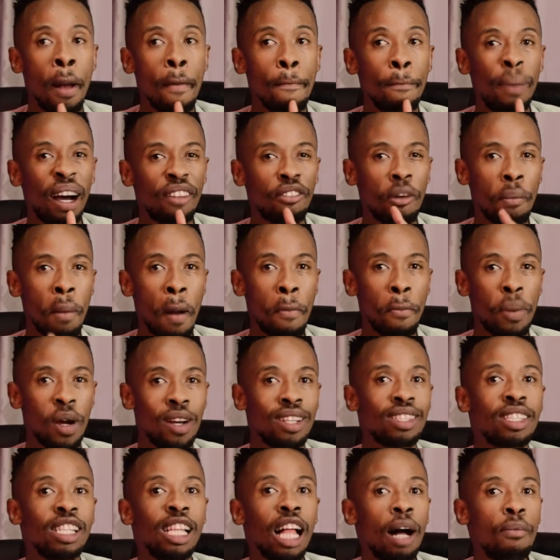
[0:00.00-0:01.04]
But from a
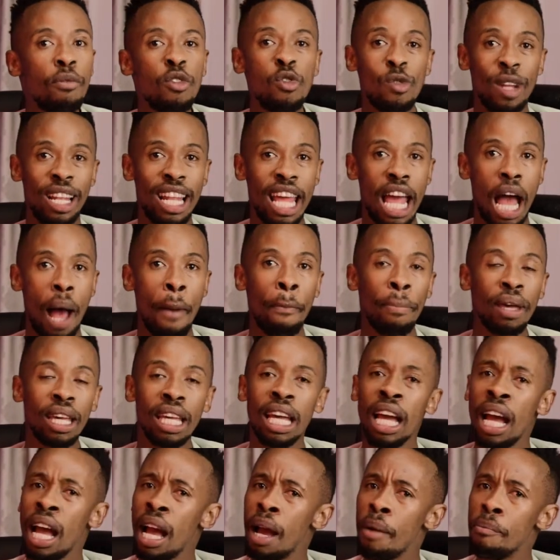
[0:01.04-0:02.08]
personal, I'm really
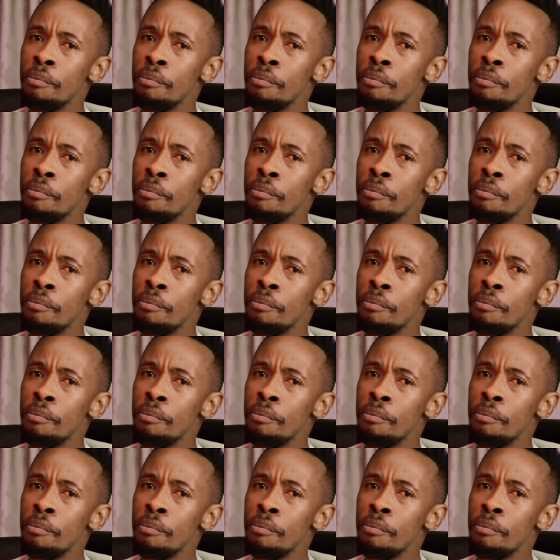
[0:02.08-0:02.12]
happy.